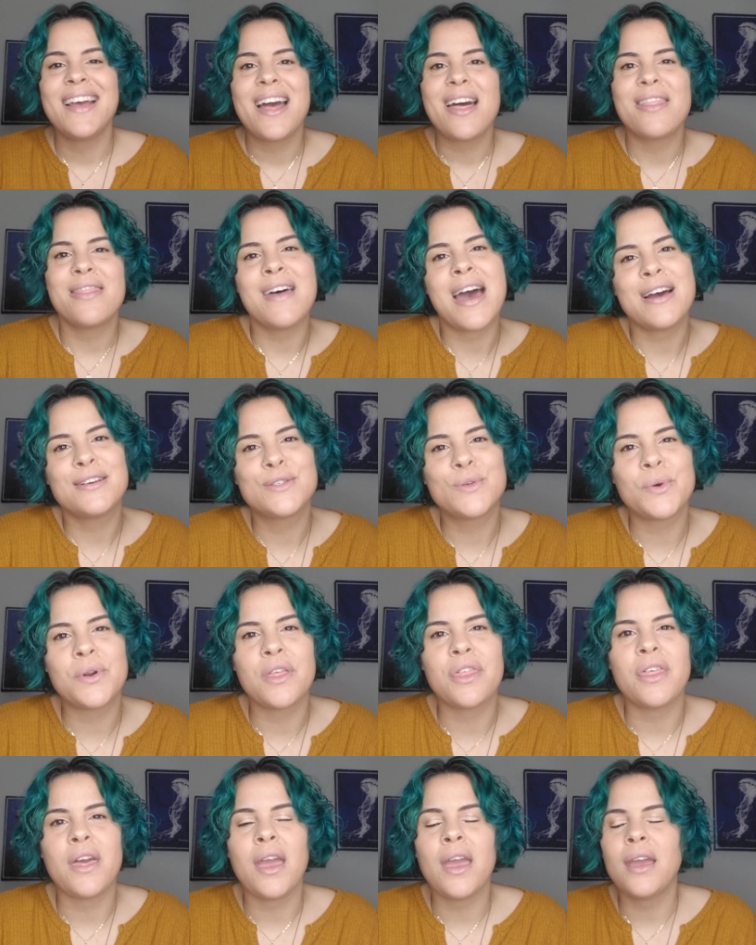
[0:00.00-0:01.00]
that sort
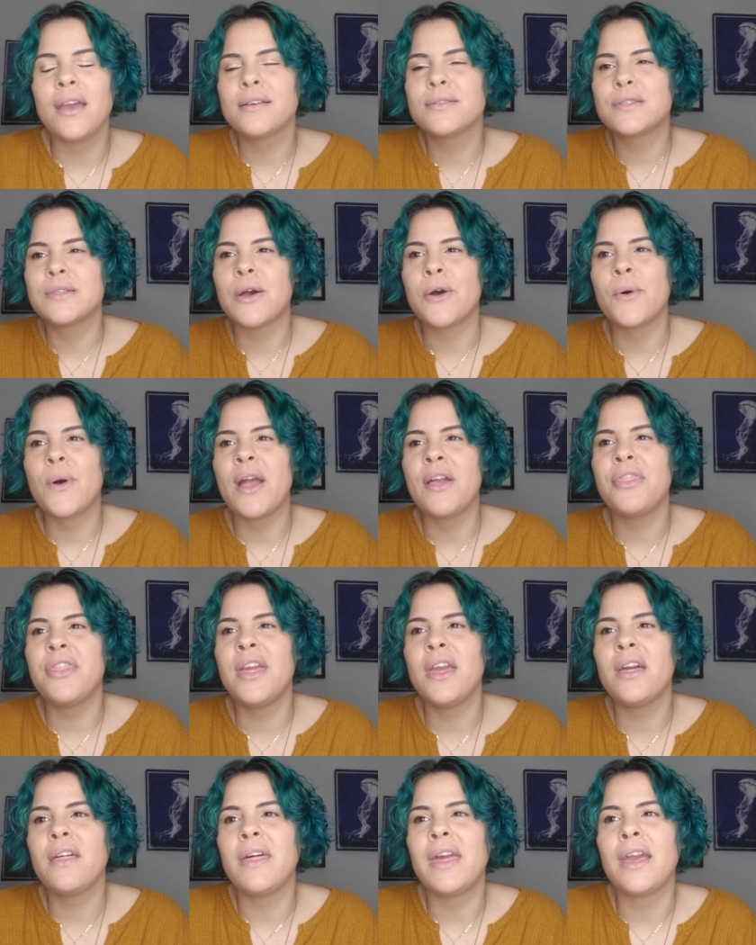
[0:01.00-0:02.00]
of thing. So I
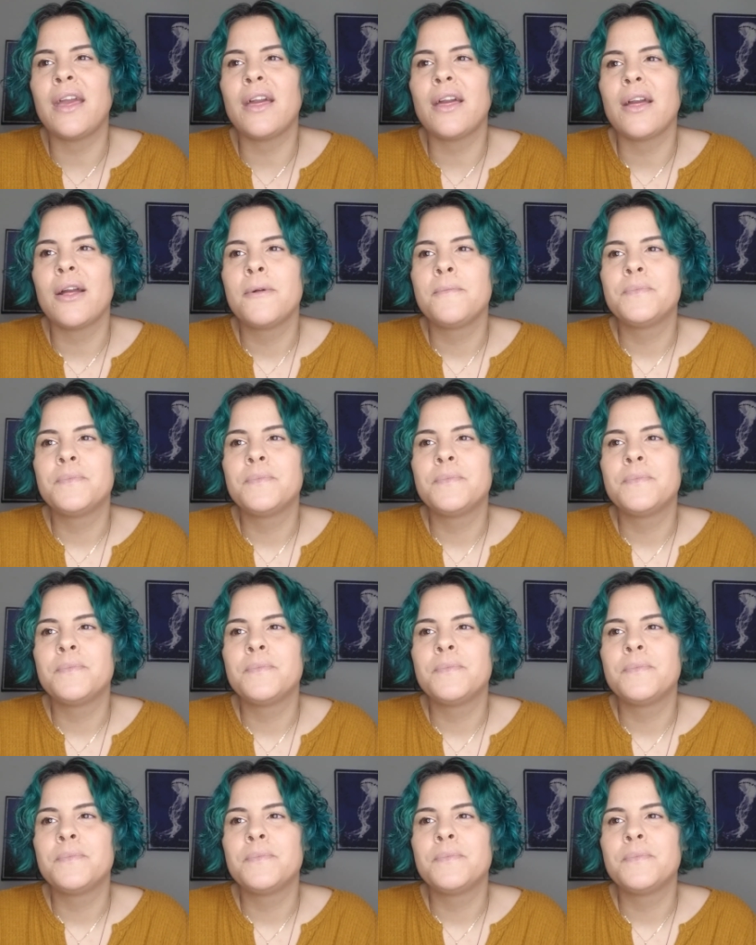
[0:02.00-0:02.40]
think like